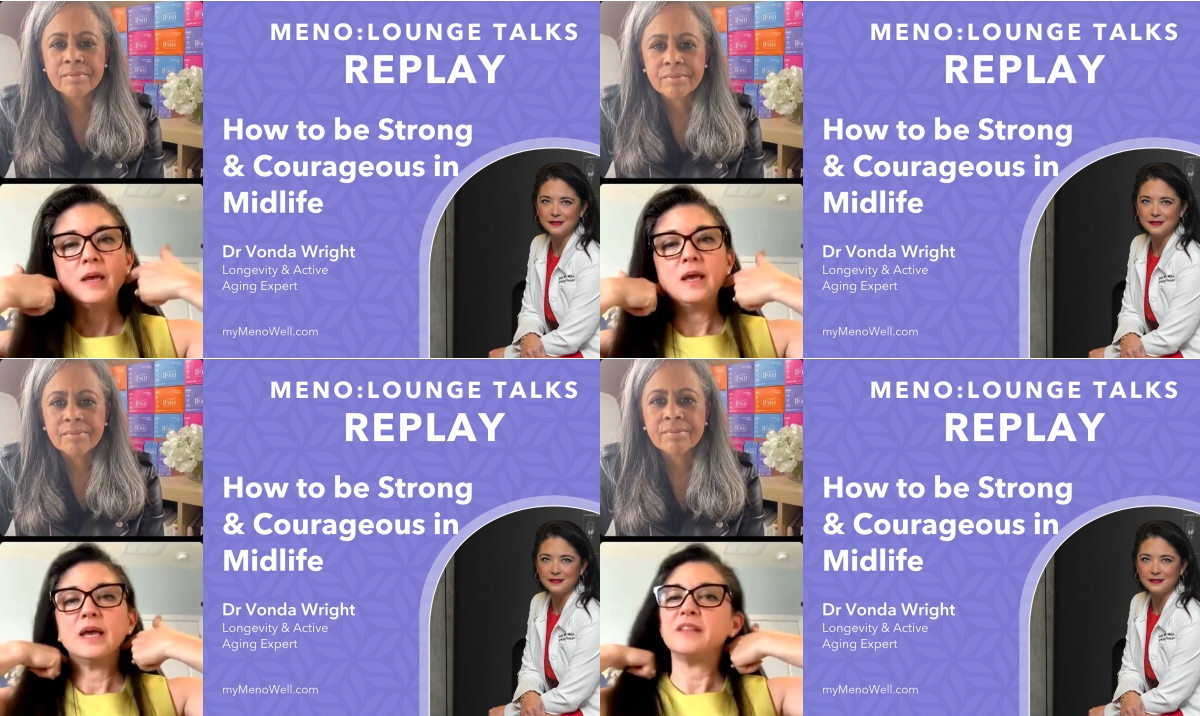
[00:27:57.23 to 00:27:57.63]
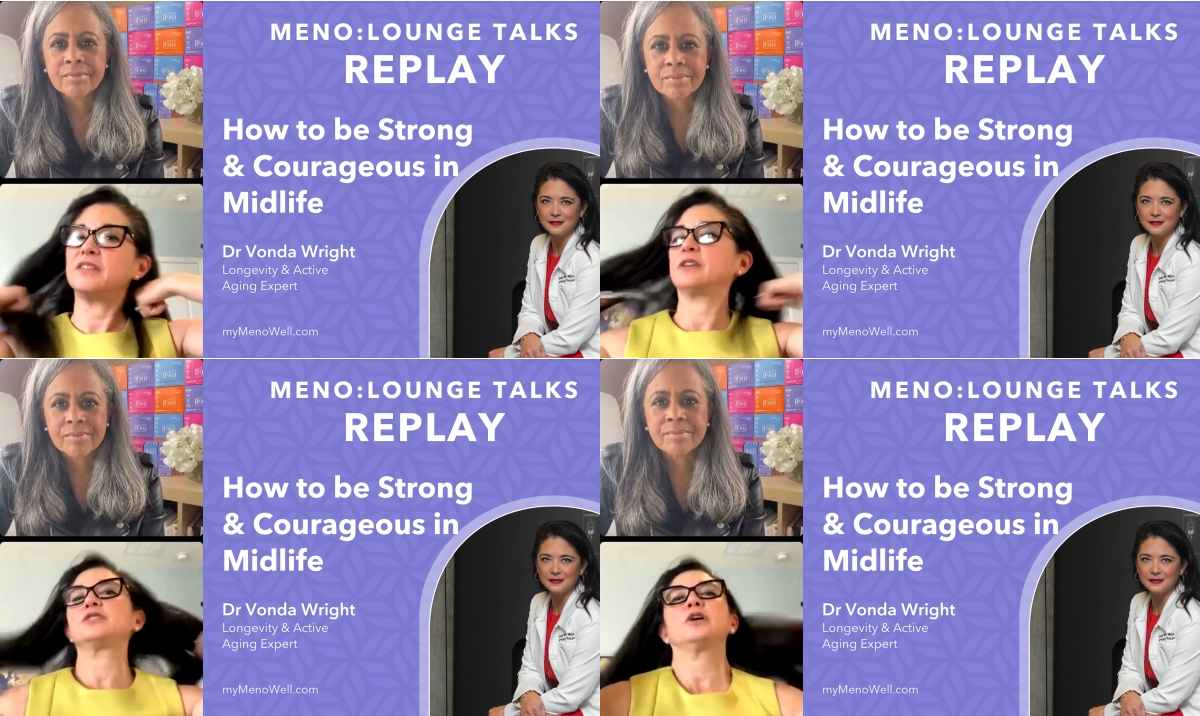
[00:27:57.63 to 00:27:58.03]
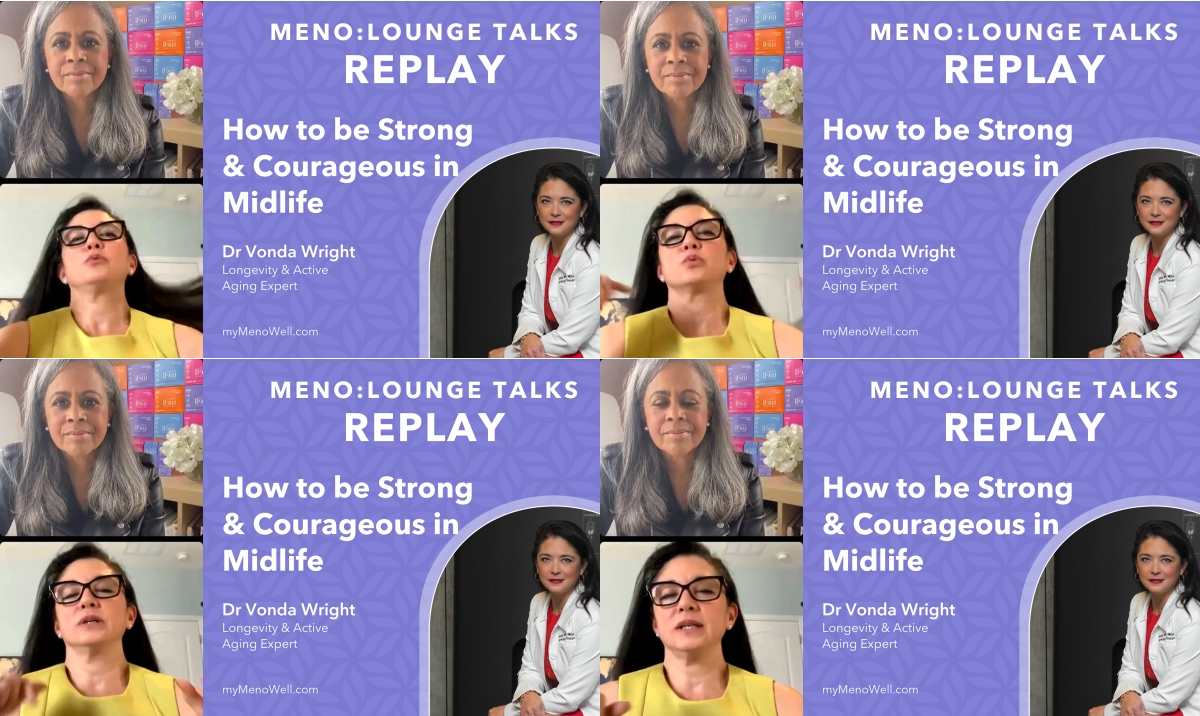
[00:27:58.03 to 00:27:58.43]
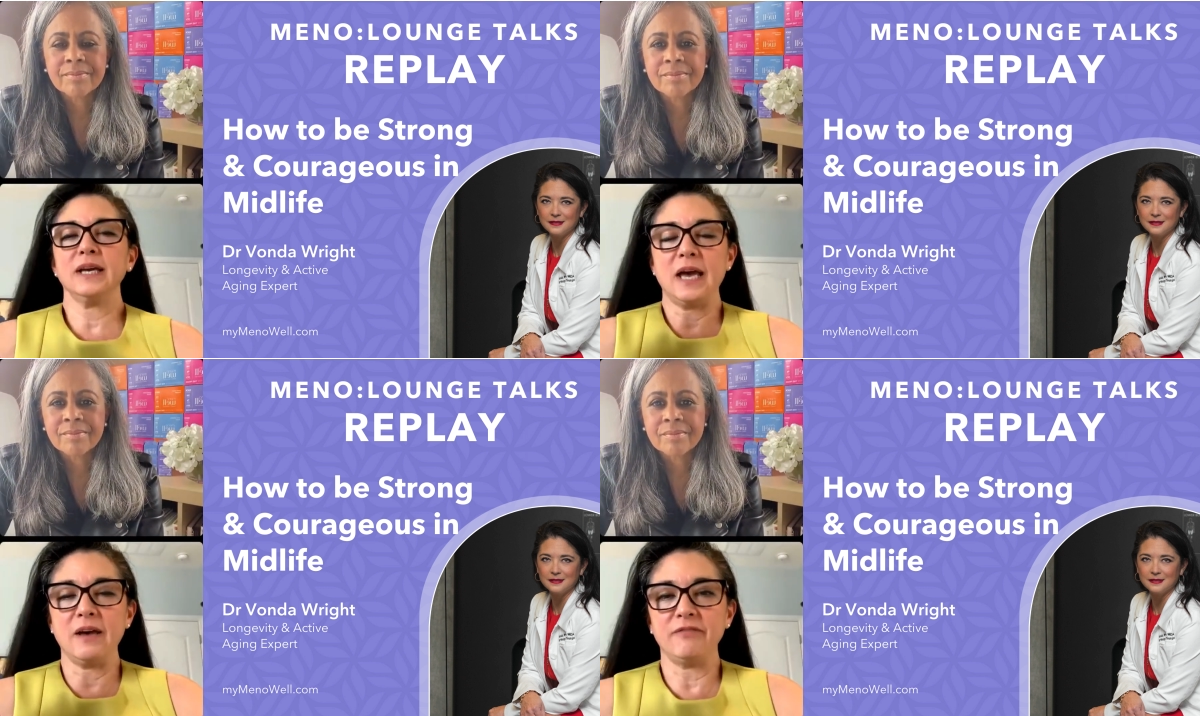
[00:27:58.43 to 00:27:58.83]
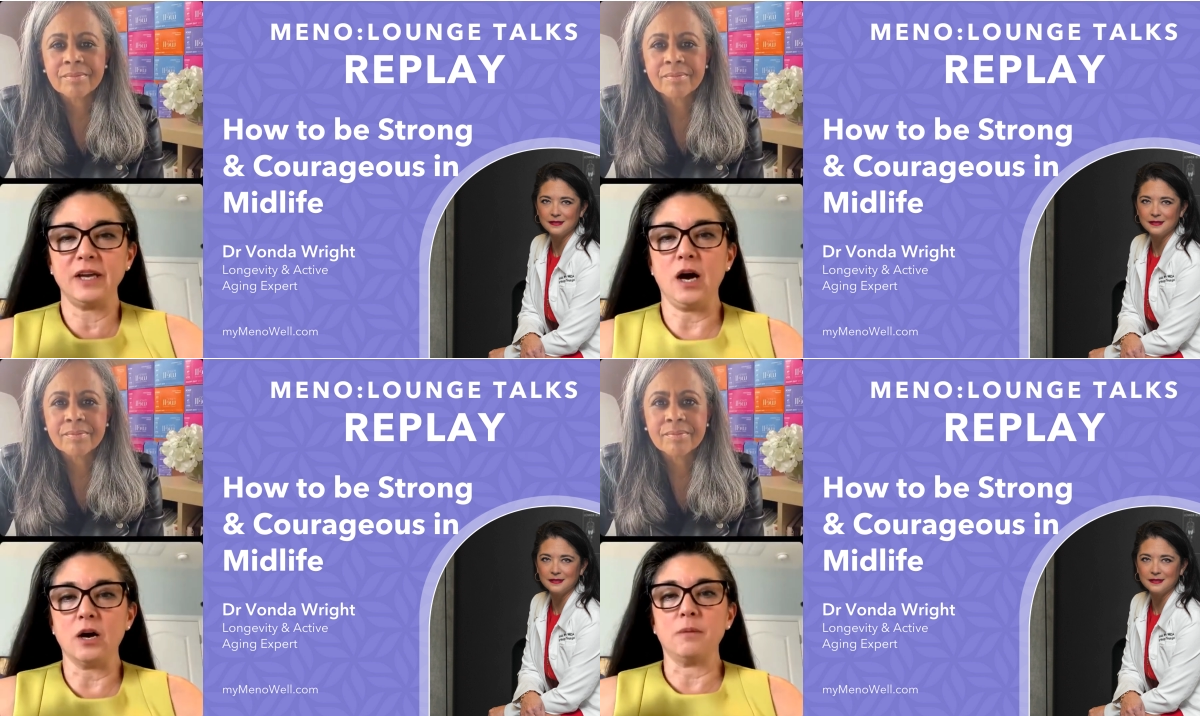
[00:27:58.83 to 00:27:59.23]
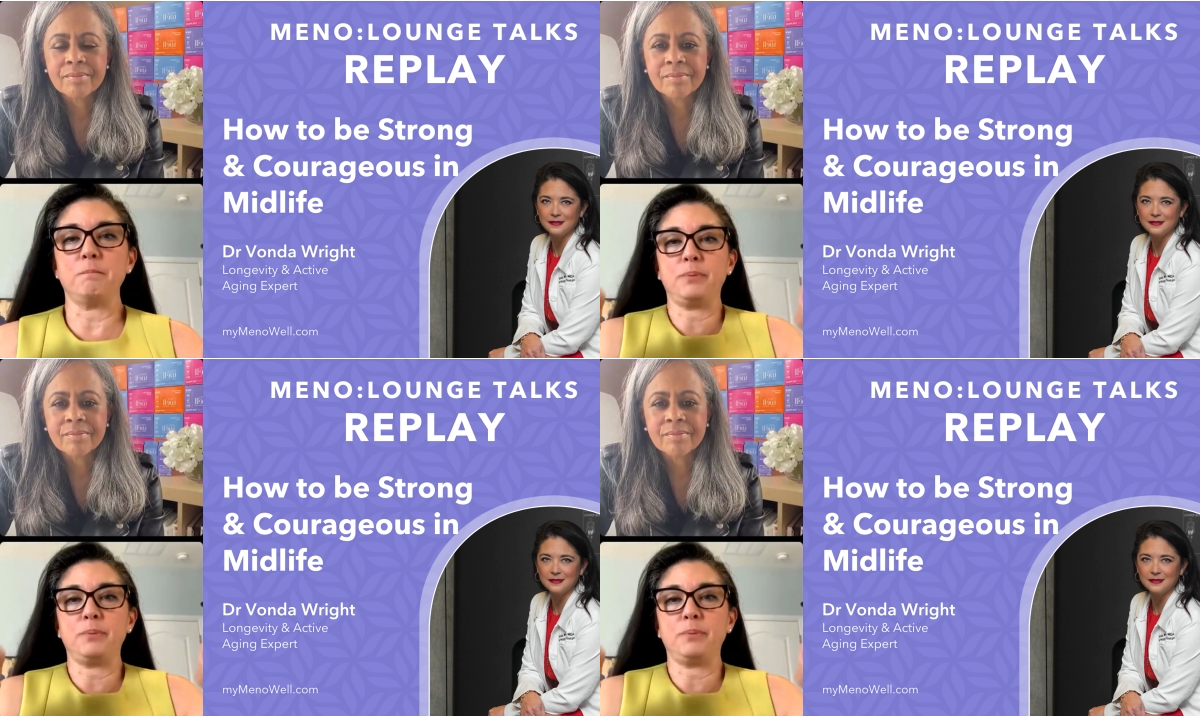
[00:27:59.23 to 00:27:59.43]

Speaker 1: there's a really heavy arm